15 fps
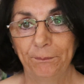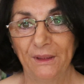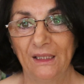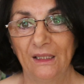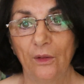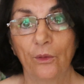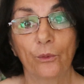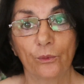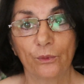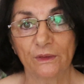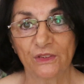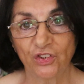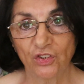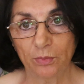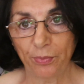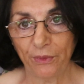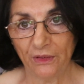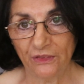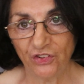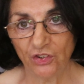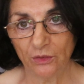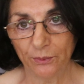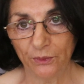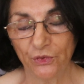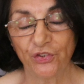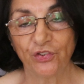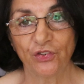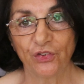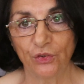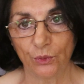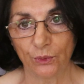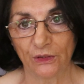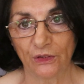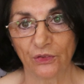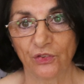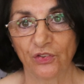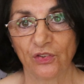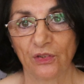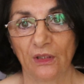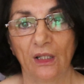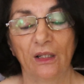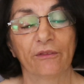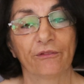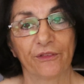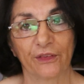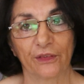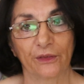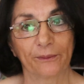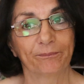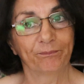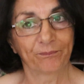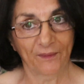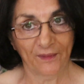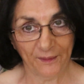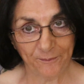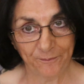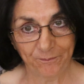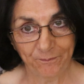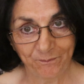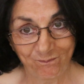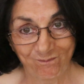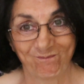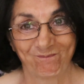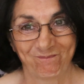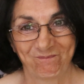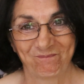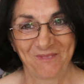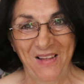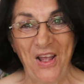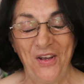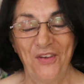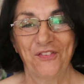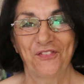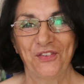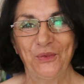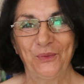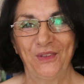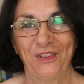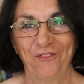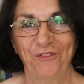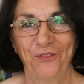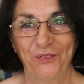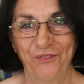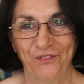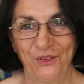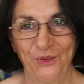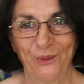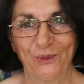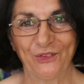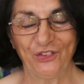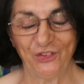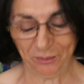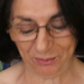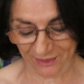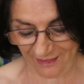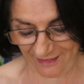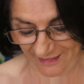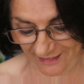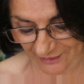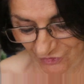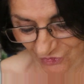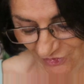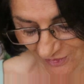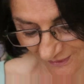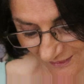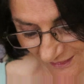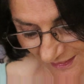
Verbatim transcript: be responsible stewards of their food and fuel supplies.